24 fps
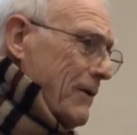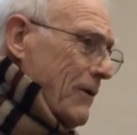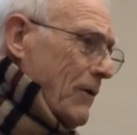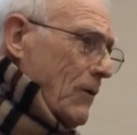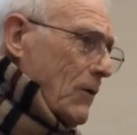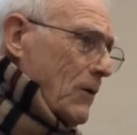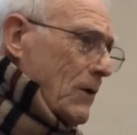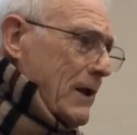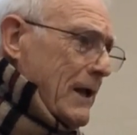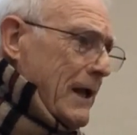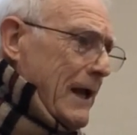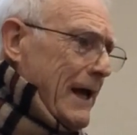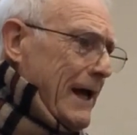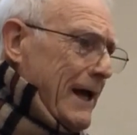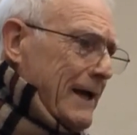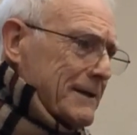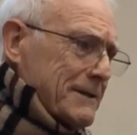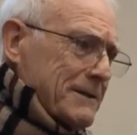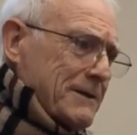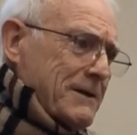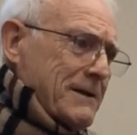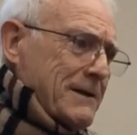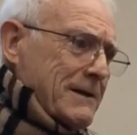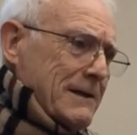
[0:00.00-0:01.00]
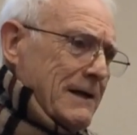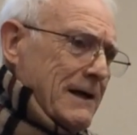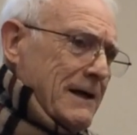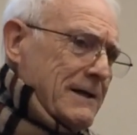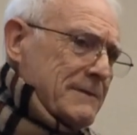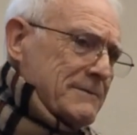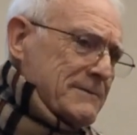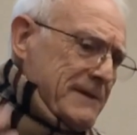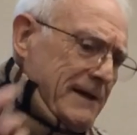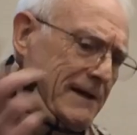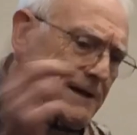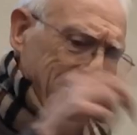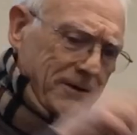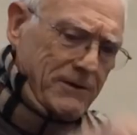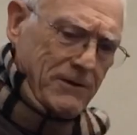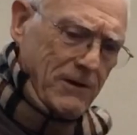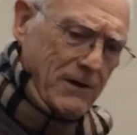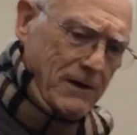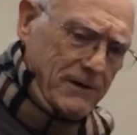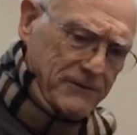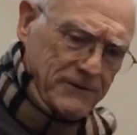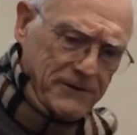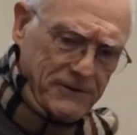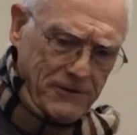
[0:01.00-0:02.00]
the old cat climbs down
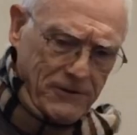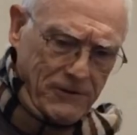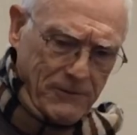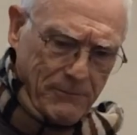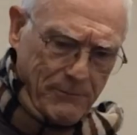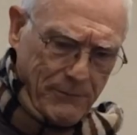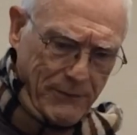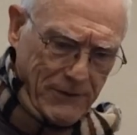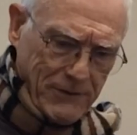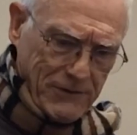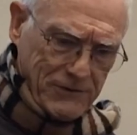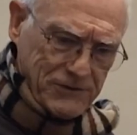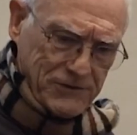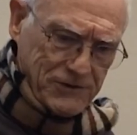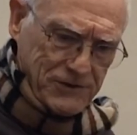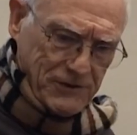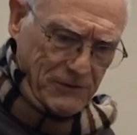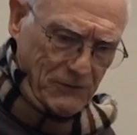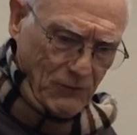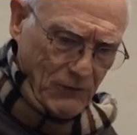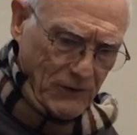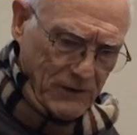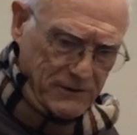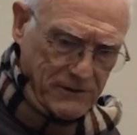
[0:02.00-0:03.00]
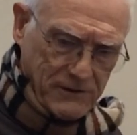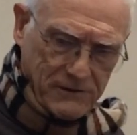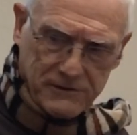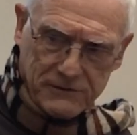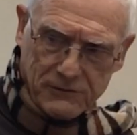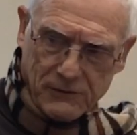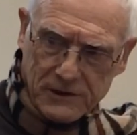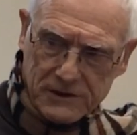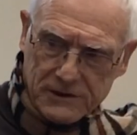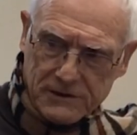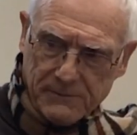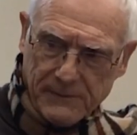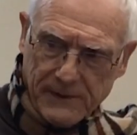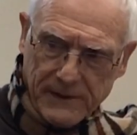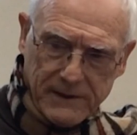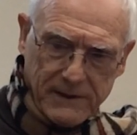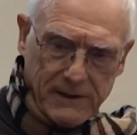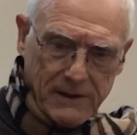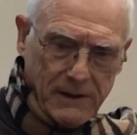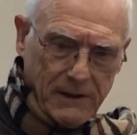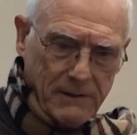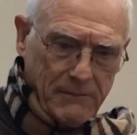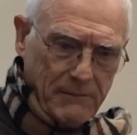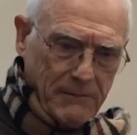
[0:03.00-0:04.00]
off on her perch and wonders what's
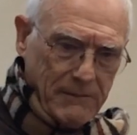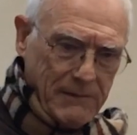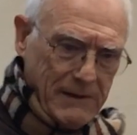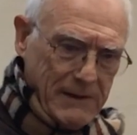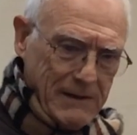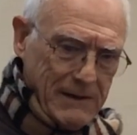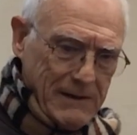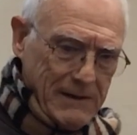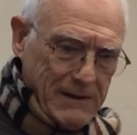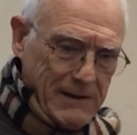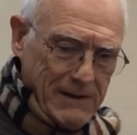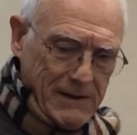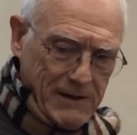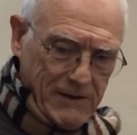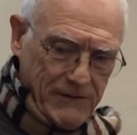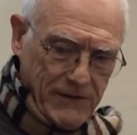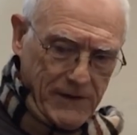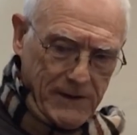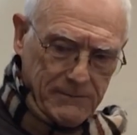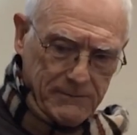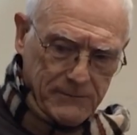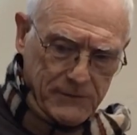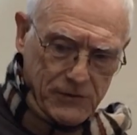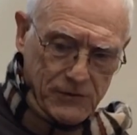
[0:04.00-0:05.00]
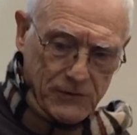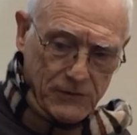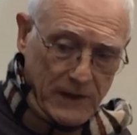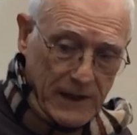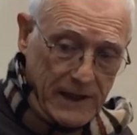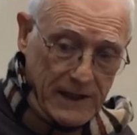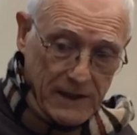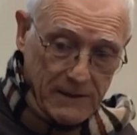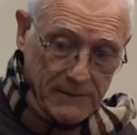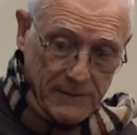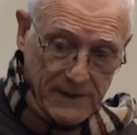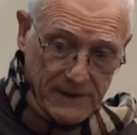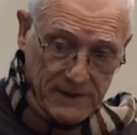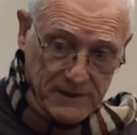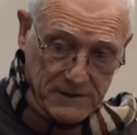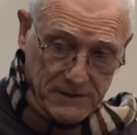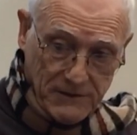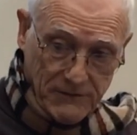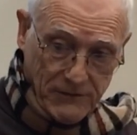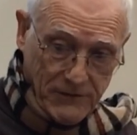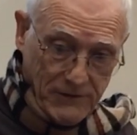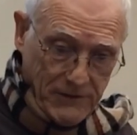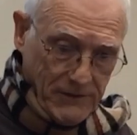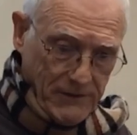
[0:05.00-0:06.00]
become of them two
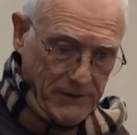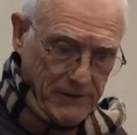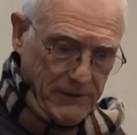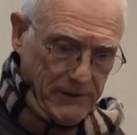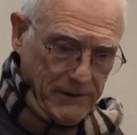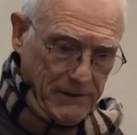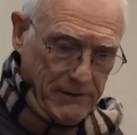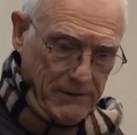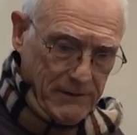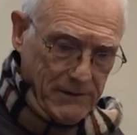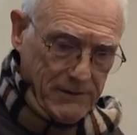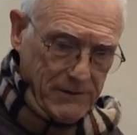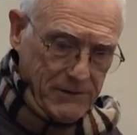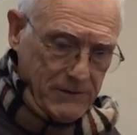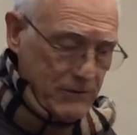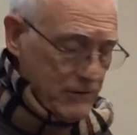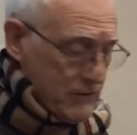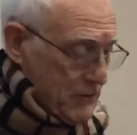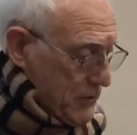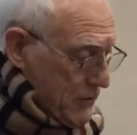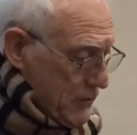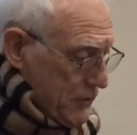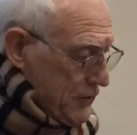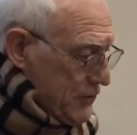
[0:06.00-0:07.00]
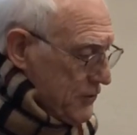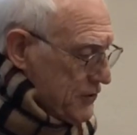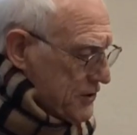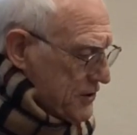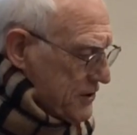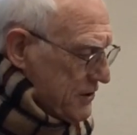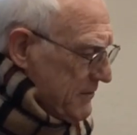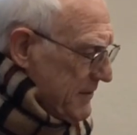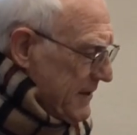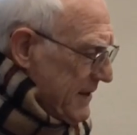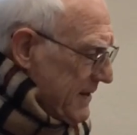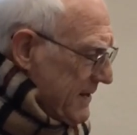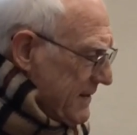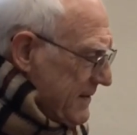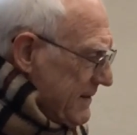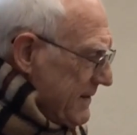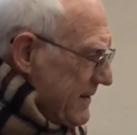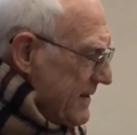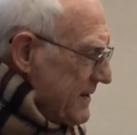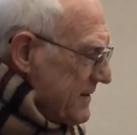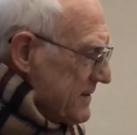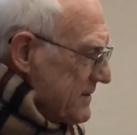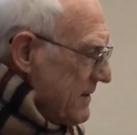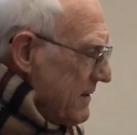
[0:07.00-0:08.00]
enemies of her, who used to make
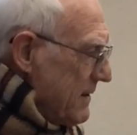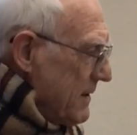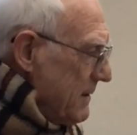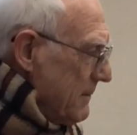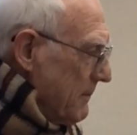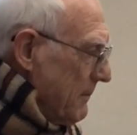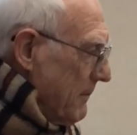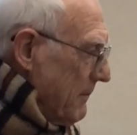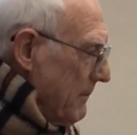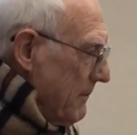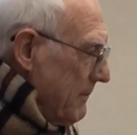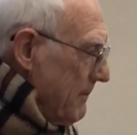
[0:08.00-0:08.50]
things hum.